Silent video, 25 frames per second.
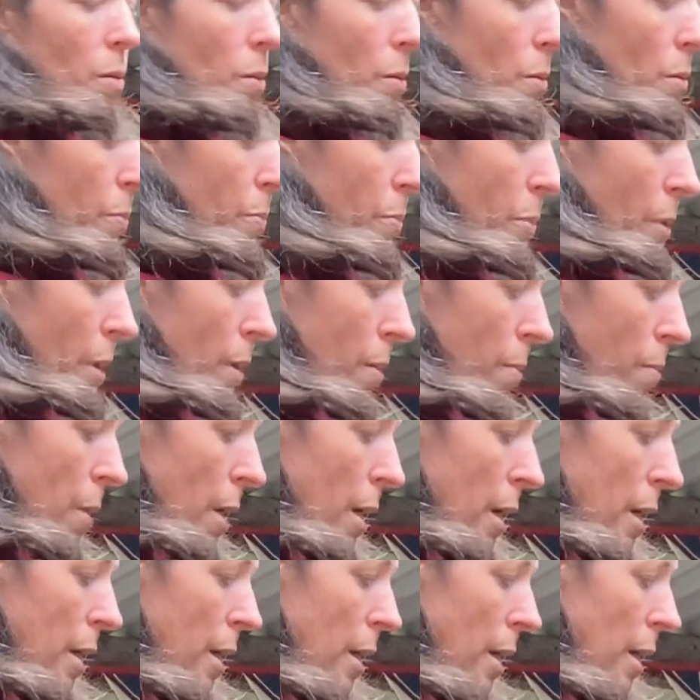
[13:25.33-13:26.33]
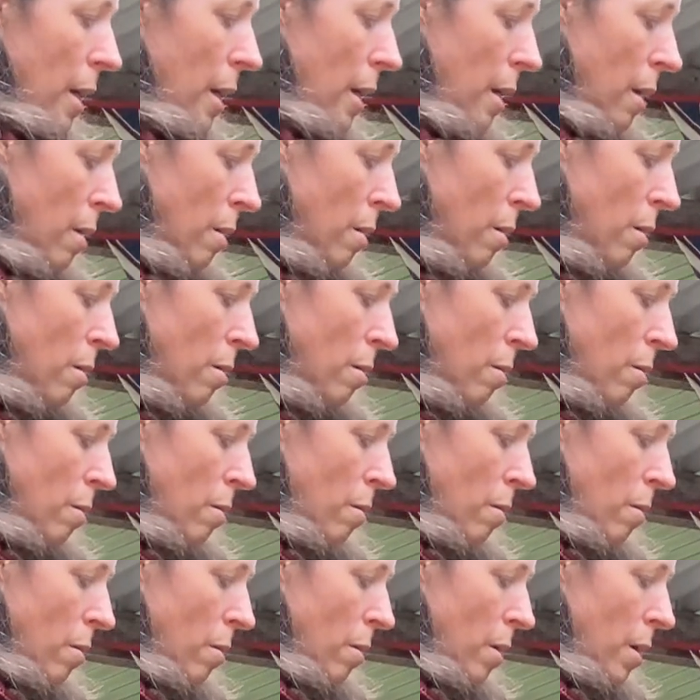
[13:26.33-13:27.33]
by making
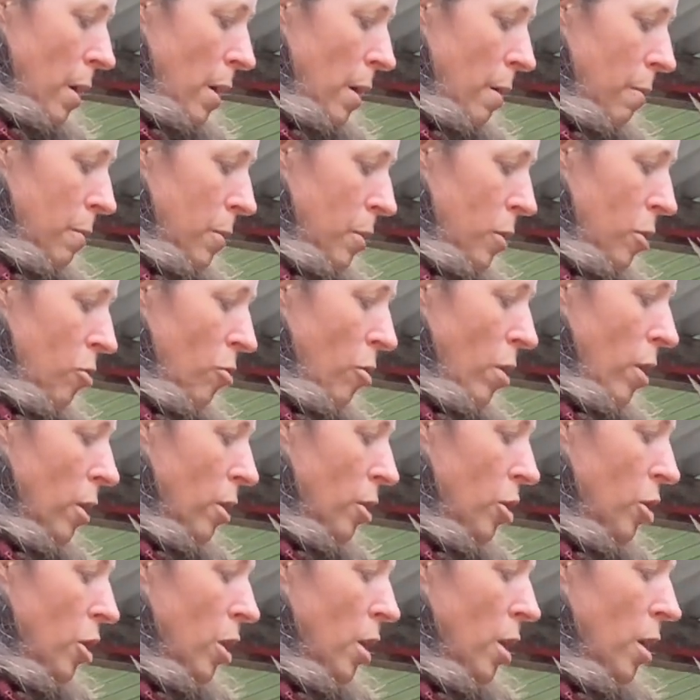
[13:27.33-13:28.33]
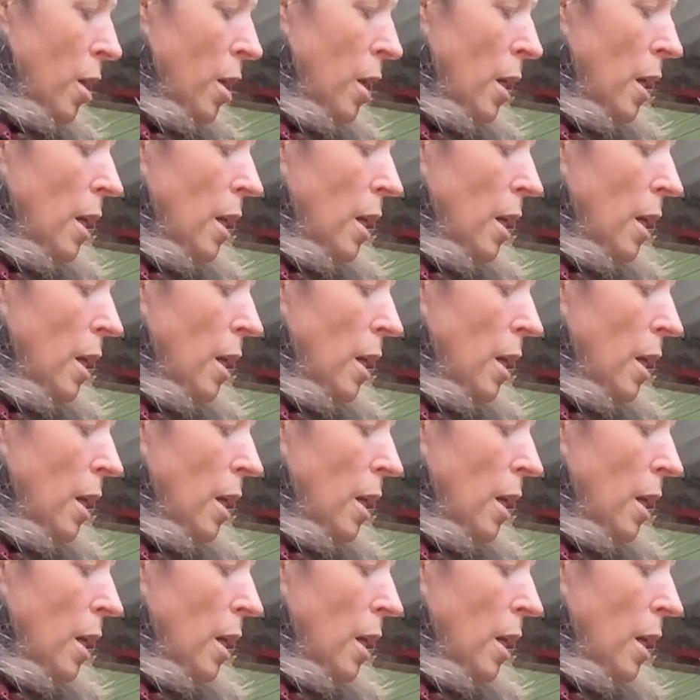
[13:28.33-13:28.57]
structure.